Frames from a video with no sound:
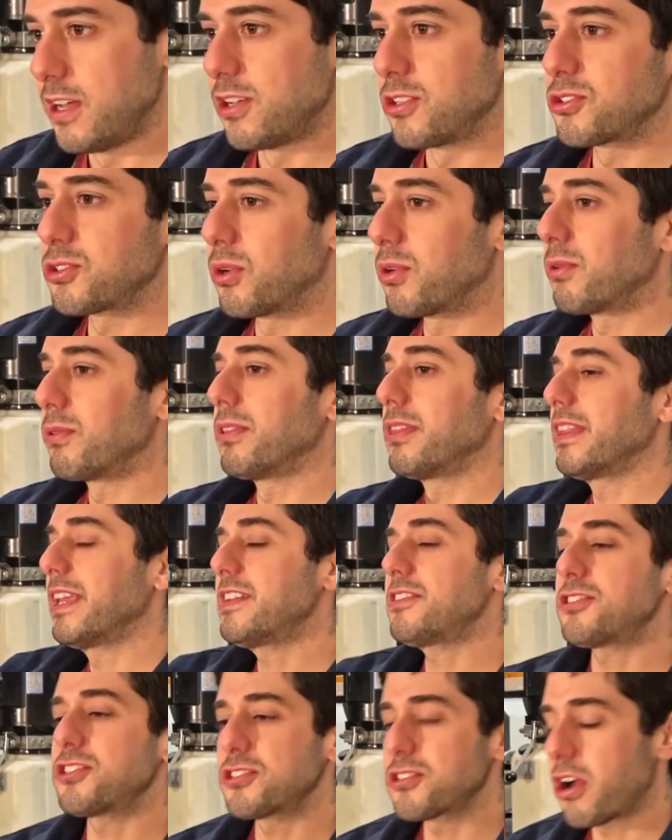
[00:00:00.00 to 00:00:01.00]
So
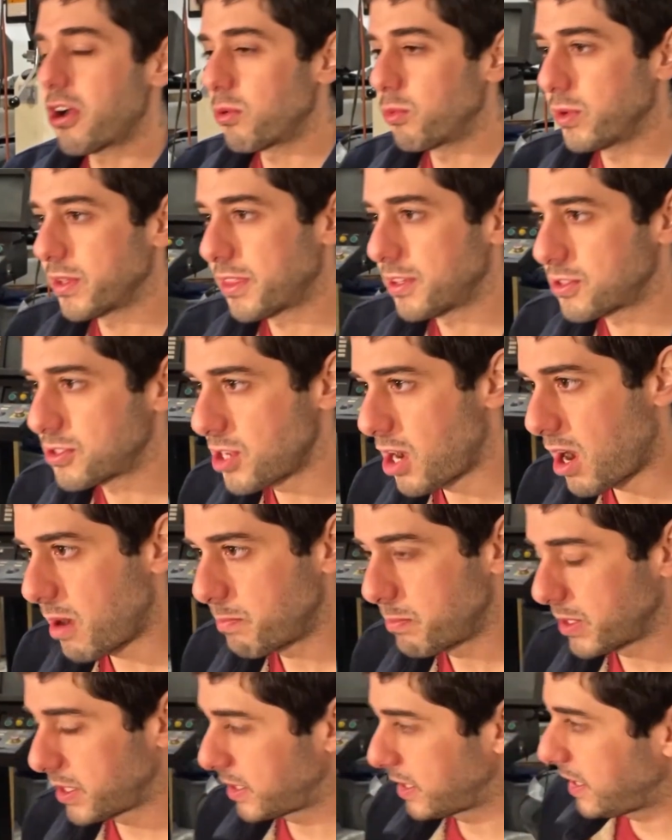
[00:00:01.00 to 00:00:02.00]
let's start with the
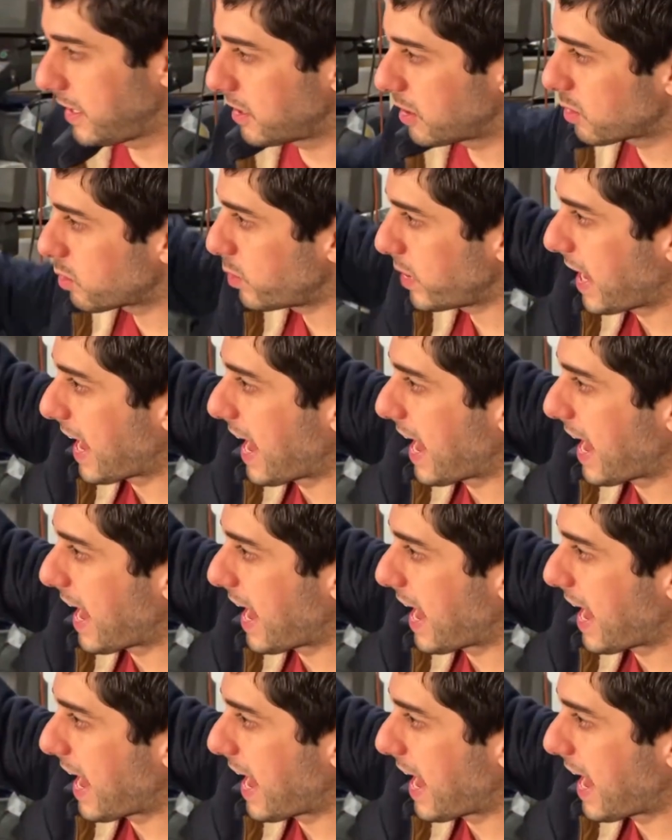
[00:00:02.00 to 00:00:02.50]
top end. Here we